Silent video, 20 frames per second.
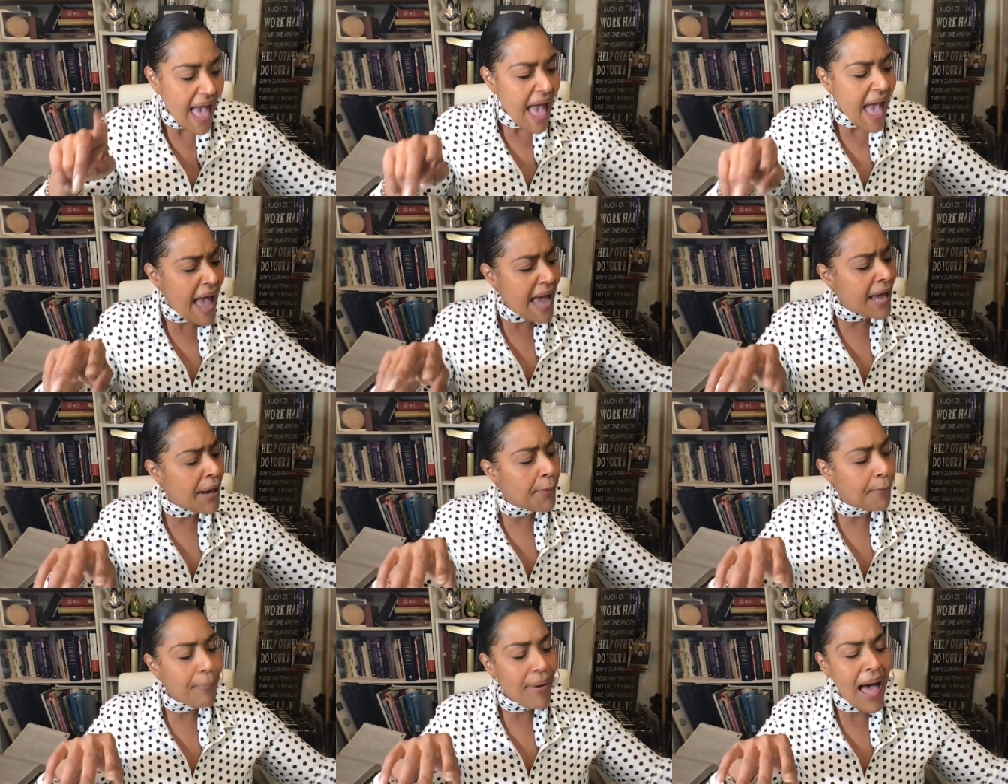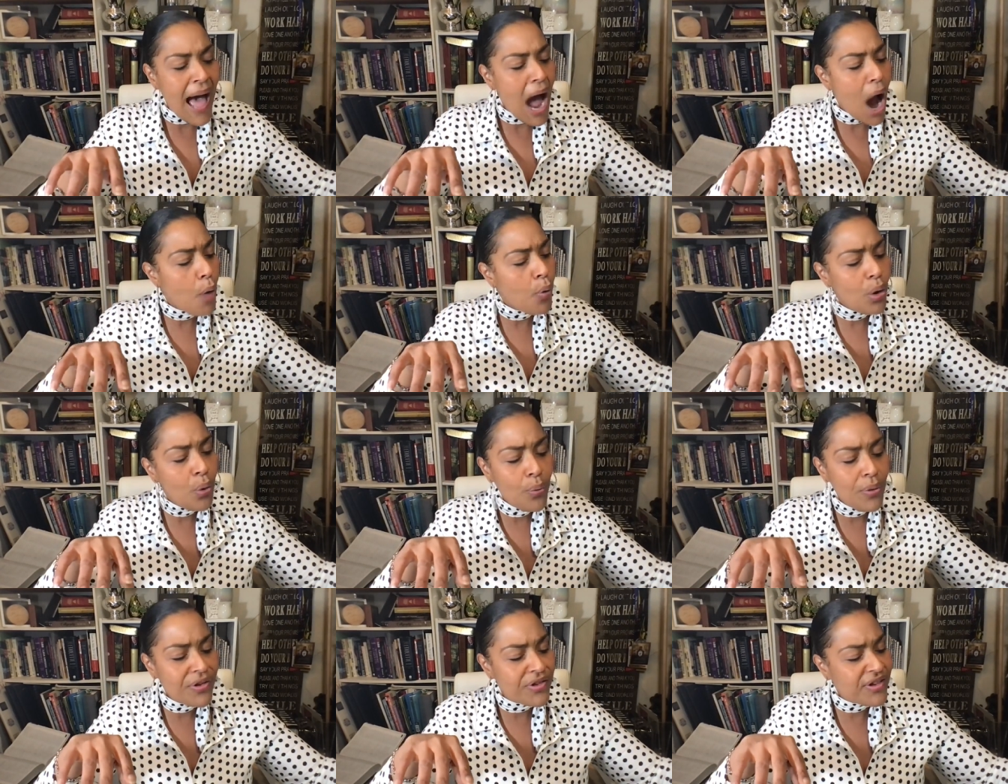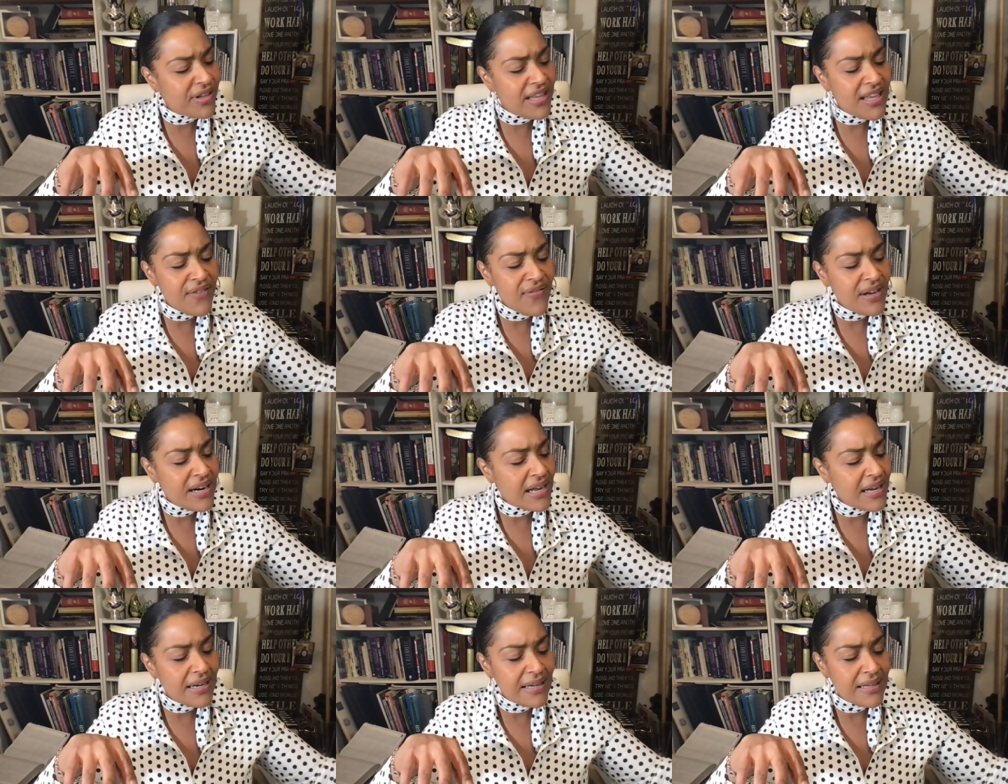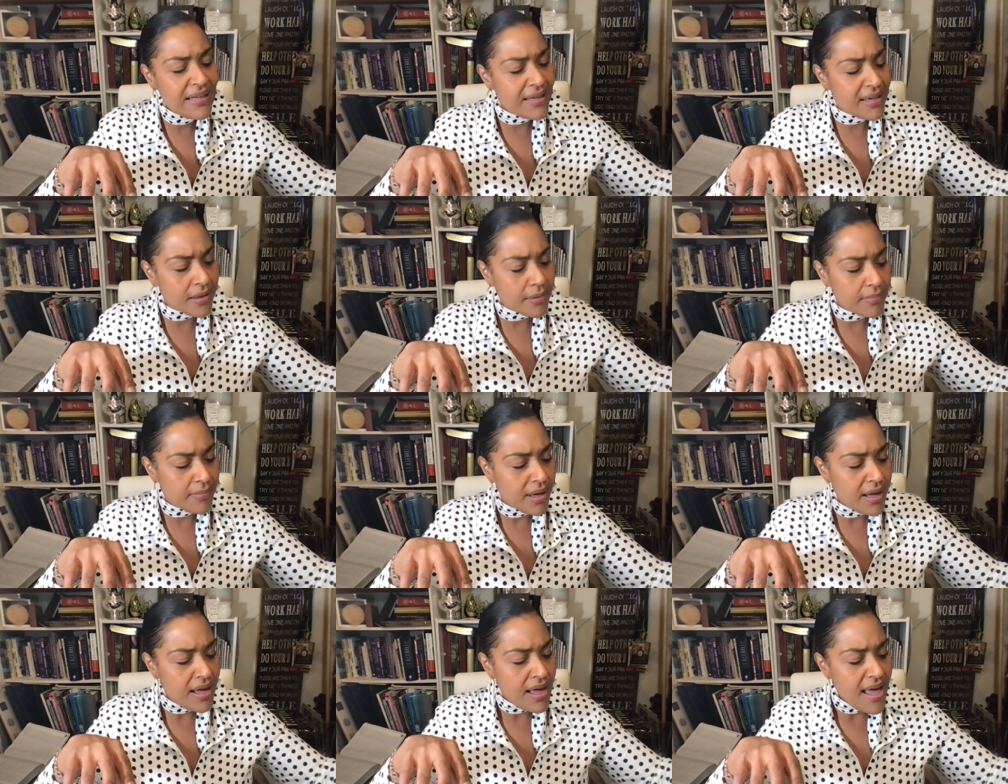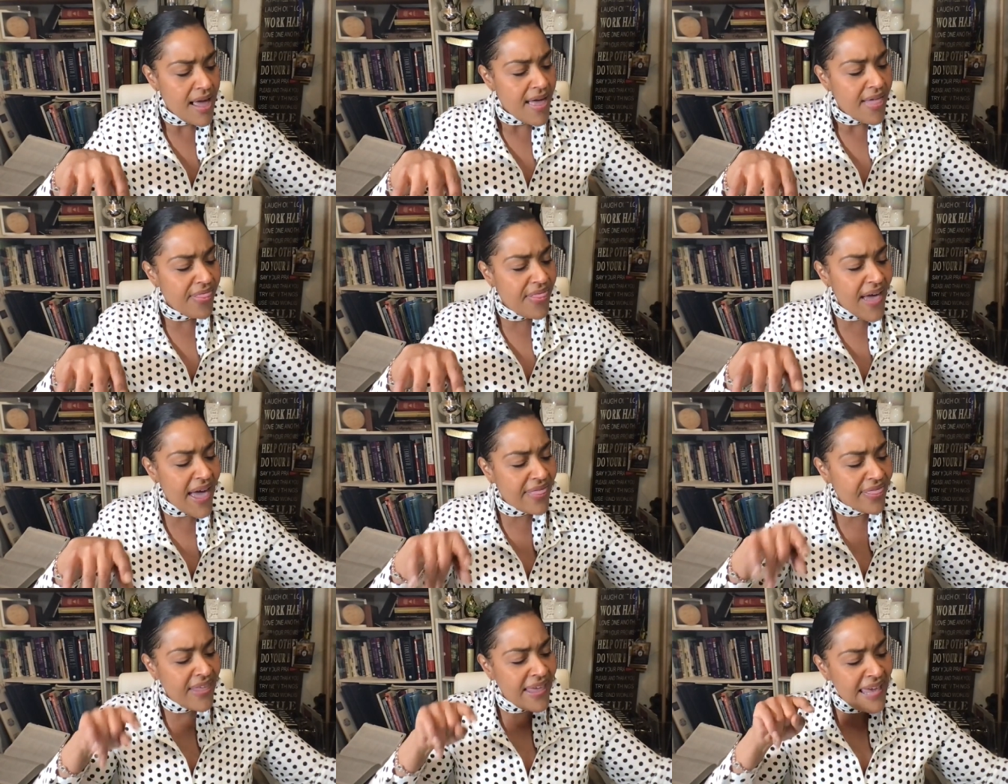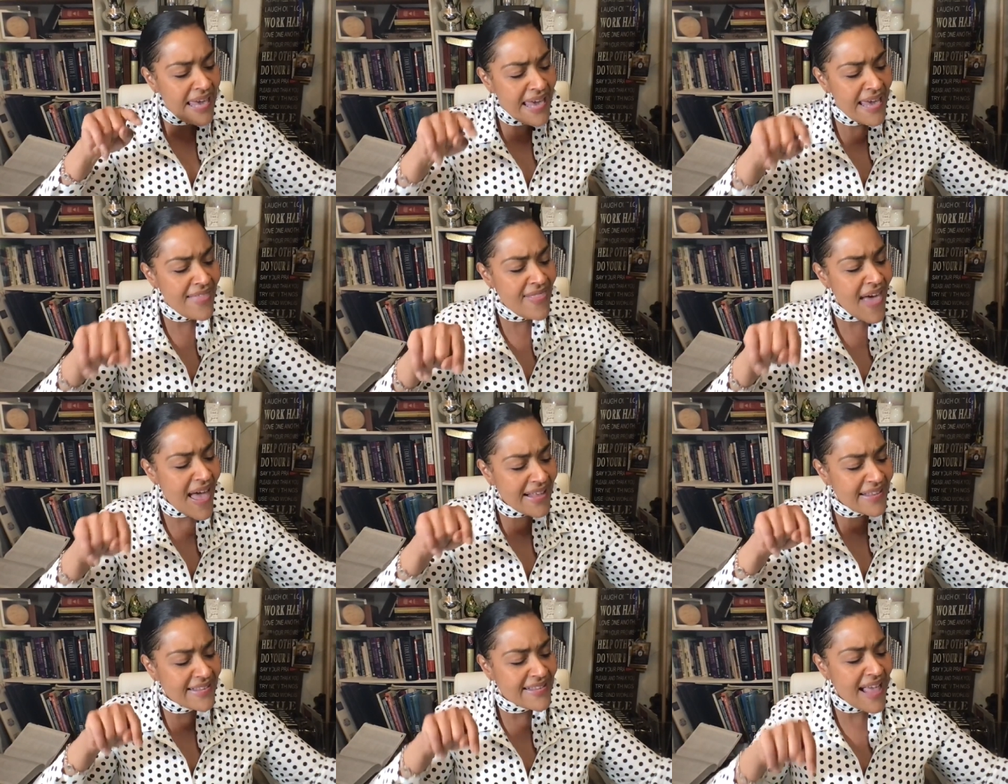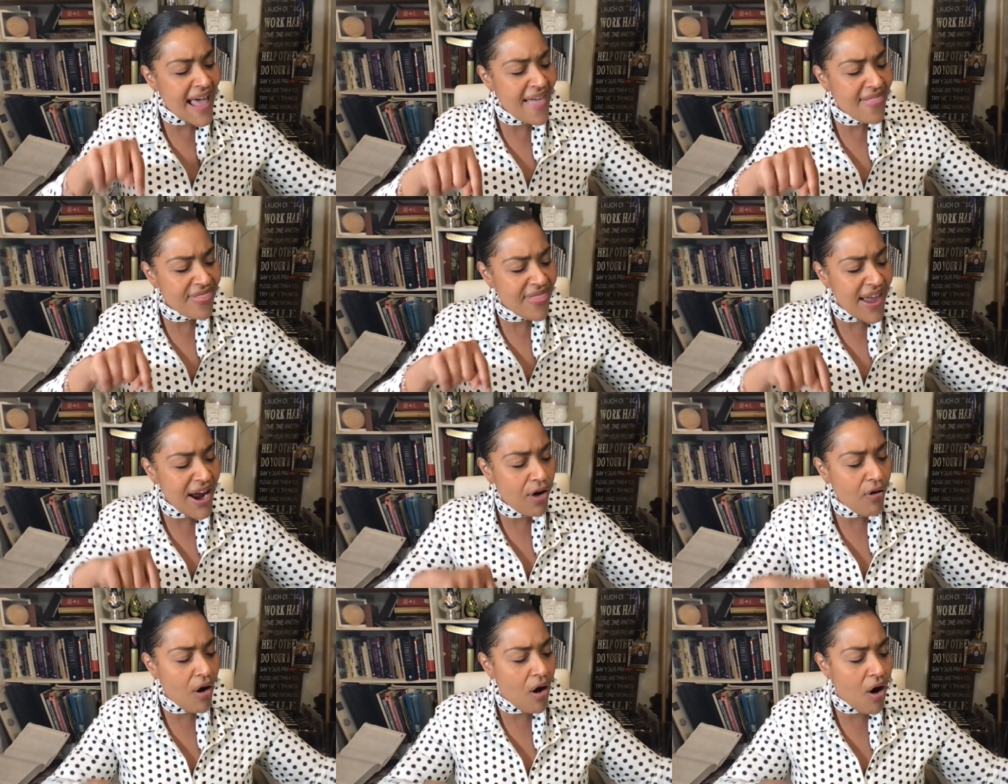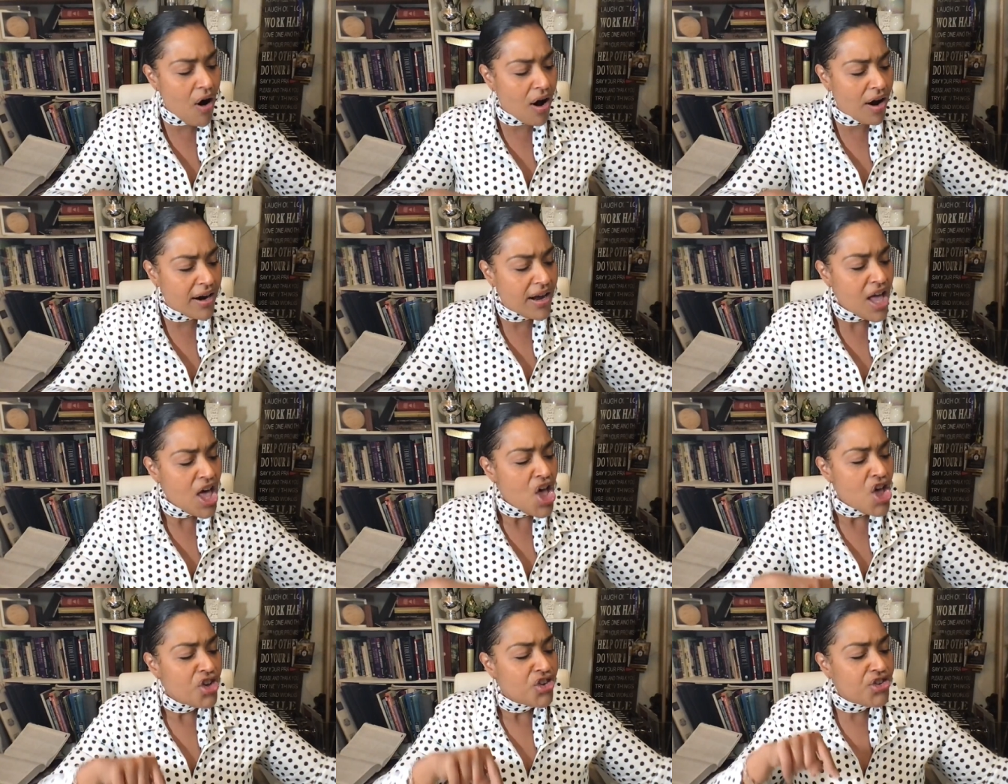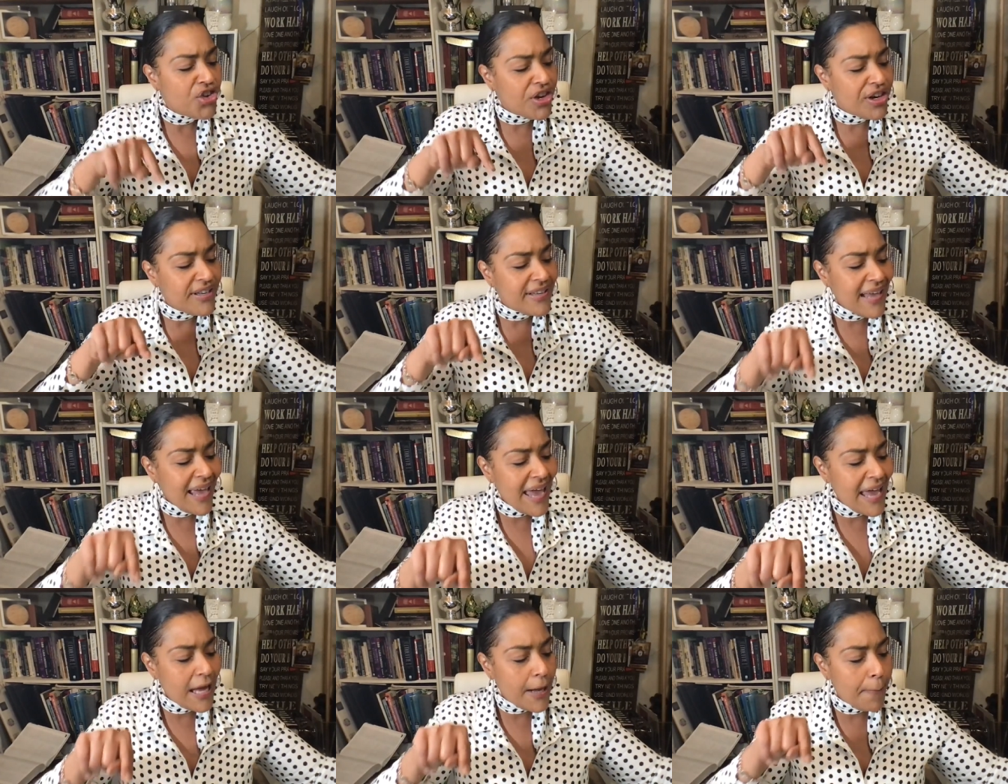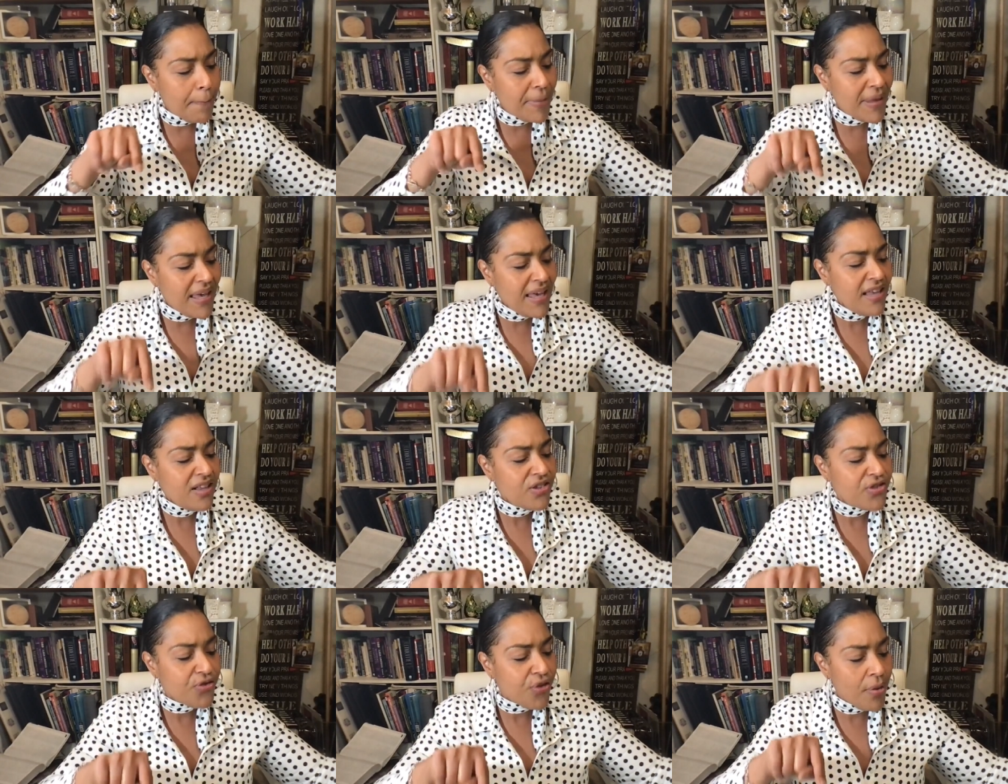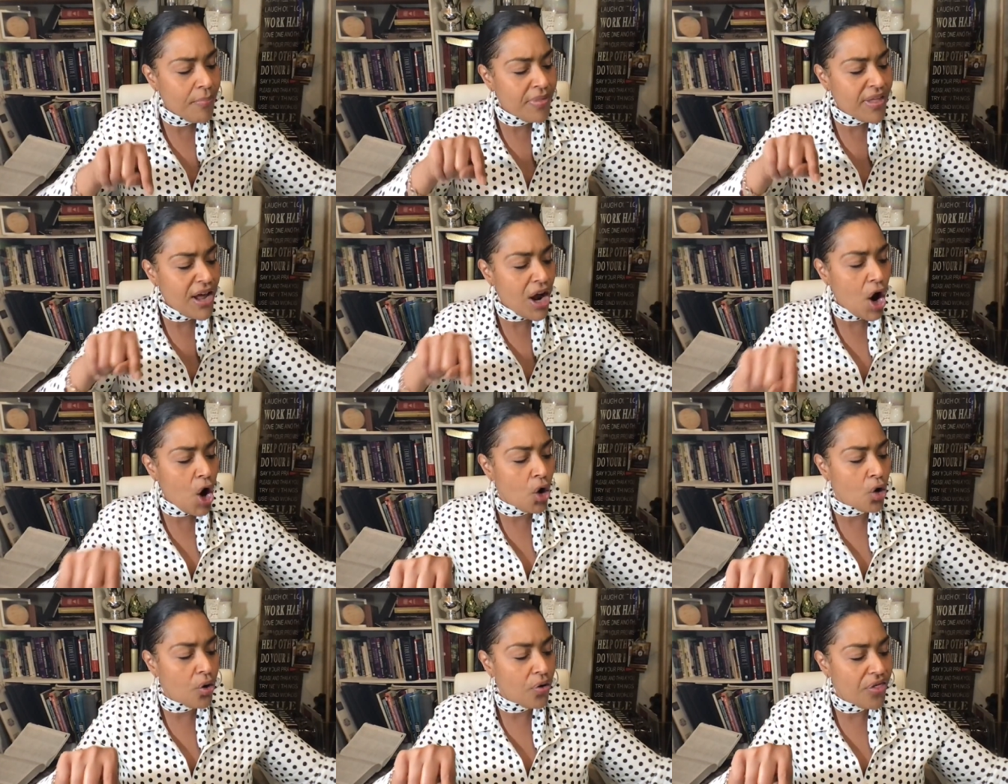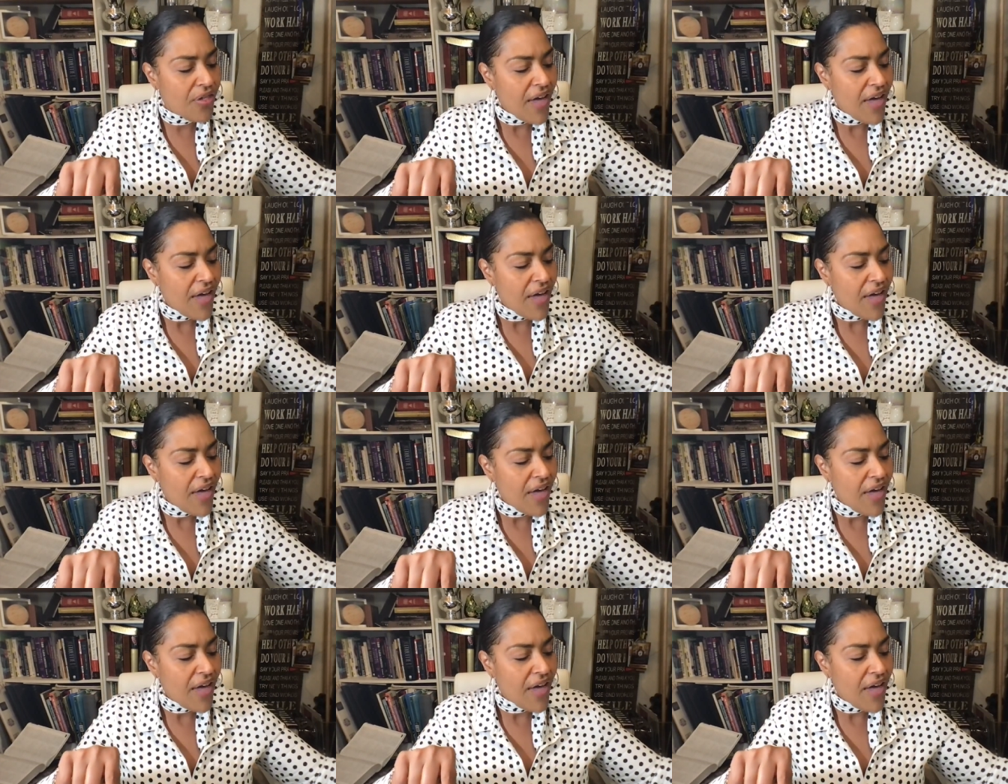and power was given unto him, that he that sat thereon should take peace from the earth,